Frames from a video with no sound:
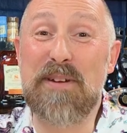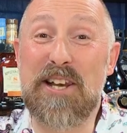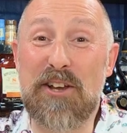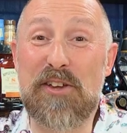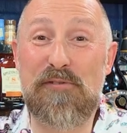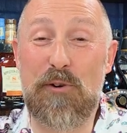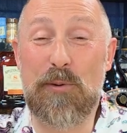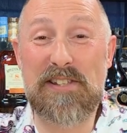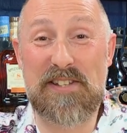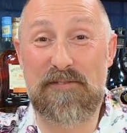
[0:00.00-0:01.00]
I've been looking
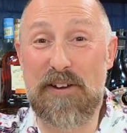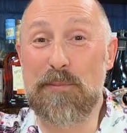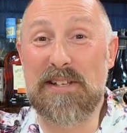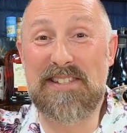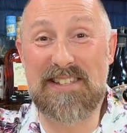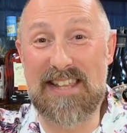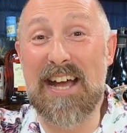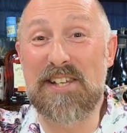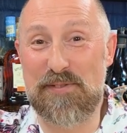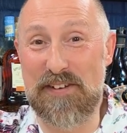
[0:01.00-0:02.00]
forward to filming
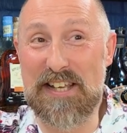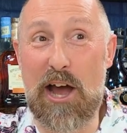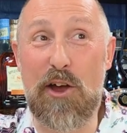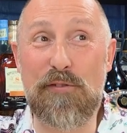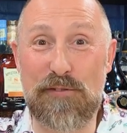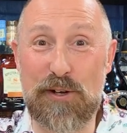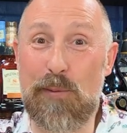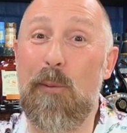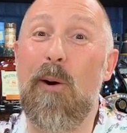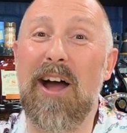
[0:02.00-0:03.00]
today's video
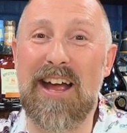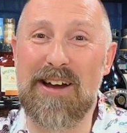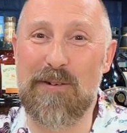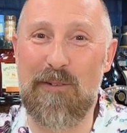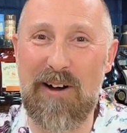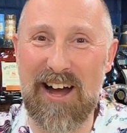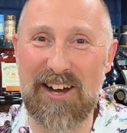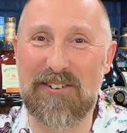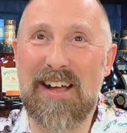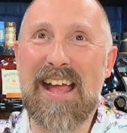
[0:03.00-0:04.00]
for quite a
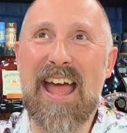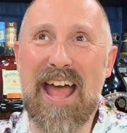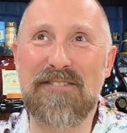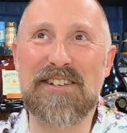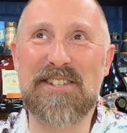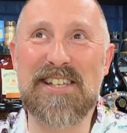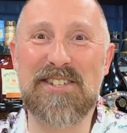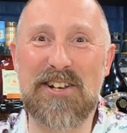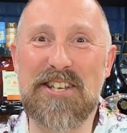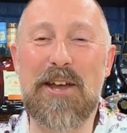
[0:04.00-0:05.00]
while, ever
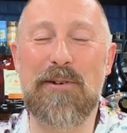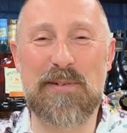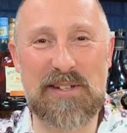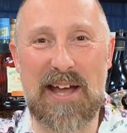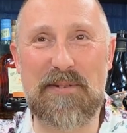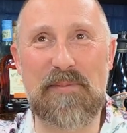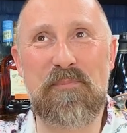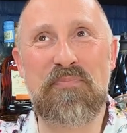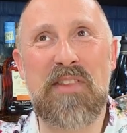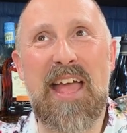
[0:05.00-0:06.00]
since I knew it was
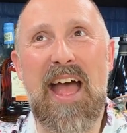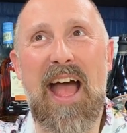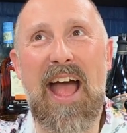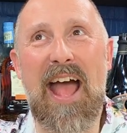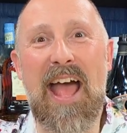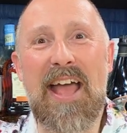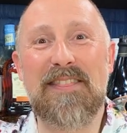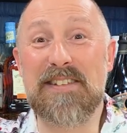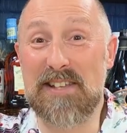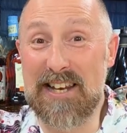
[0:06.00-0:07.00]
coming.
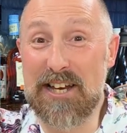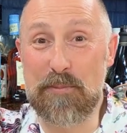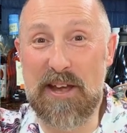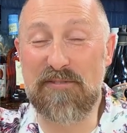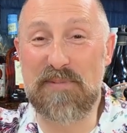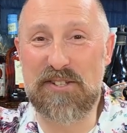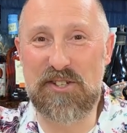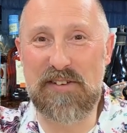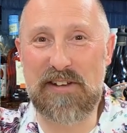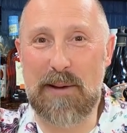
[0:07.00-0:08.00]
There's a little bit of
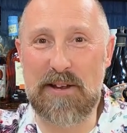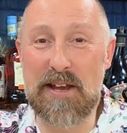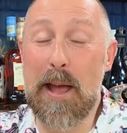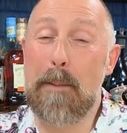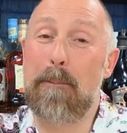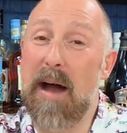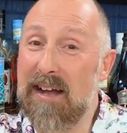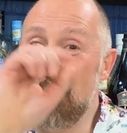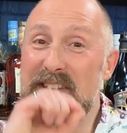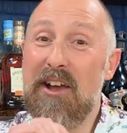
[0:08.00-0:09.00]
mischief coming,
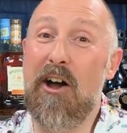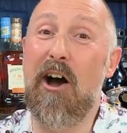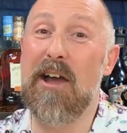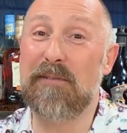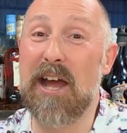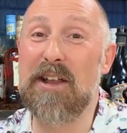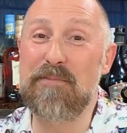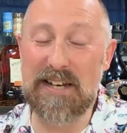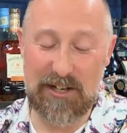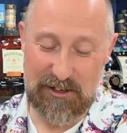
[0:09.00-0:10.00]
but I'm
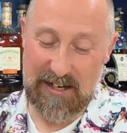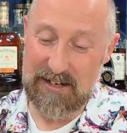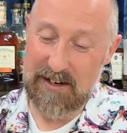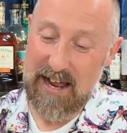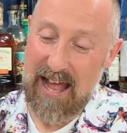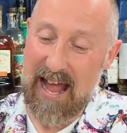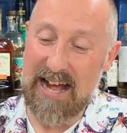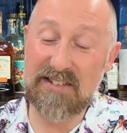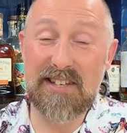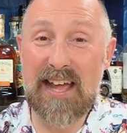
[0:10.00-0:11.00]
going to be looking
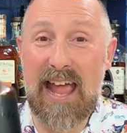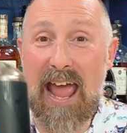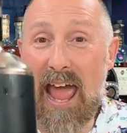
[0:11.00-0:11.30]
at